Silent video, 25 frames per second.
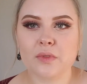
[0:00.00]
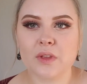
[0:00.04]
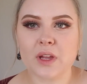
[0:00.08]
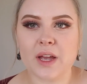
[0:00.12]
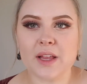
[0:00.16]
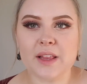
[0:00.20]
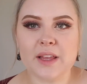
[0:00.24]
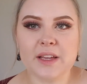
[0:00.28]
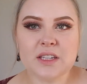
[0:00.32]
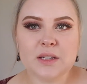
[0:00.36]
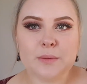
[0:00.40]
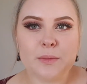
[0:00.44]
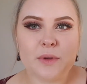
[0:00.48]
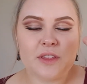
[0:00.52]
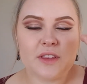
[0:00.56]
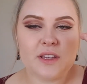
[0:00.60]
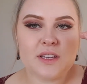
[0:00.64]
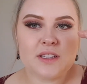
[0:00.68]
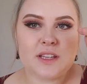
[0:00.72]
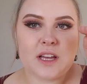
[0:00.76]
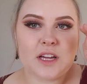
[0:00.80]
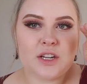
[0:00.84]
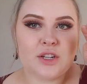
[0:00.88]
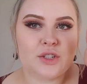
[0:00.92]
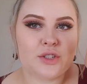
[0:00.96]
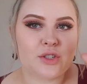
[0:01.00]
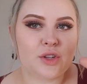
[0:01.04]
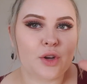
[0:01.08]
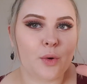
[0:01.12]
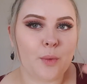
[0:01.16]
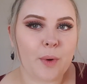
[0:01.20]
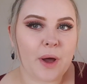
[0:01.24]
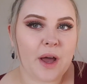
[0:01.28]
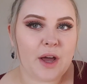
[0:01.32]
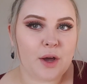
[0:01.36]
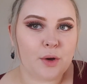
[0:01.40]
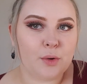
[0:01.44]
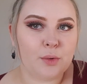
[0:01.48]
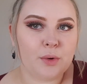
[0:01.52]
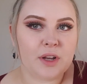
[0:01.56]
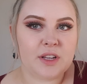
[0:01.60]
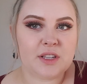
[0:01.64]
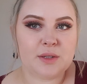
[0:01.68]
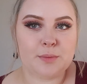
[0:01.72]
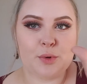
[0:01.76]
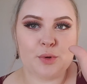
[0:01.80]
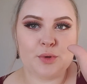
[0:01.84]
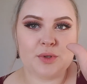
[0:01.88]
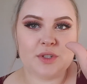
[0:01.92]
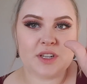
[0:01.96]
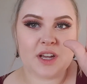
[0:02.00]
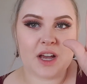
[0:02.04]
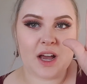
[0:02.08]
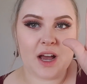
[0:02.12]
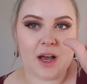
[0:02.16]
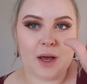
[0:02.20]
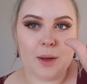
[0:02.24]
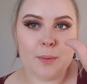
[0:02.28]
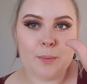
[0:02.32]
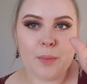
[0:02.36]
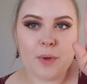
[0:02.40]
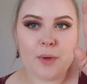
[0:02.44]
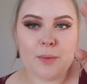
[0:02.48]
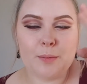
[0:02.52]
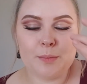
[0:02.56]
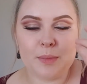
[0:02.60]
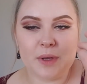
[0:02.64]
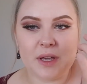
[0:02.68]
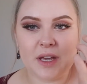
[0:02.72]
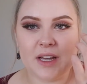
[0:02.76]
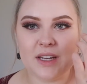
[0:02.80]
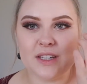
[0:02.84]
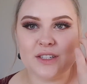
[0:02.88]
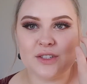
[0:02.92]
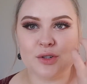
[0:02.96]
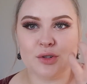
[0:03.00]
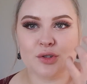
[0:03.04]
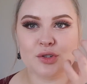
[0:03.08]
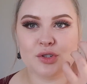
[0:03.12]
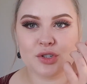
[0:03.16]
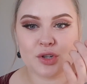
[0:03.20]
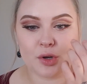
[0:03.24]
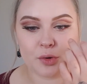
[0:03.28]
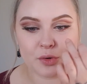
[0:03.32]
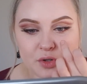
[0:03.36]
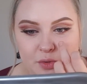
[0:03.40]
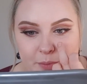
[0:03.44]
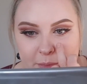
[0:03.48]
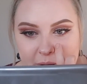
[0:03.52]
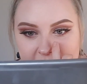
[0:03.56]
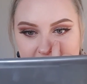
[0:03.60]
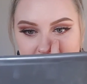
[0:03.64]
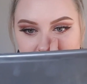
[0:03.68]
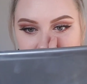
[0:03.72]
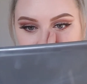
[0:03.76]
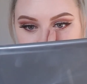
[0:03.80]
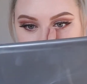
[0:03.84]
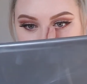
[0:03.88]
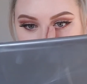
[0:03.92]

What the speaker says: I like to make these lashes go out as opposed to up because they're so dramatic.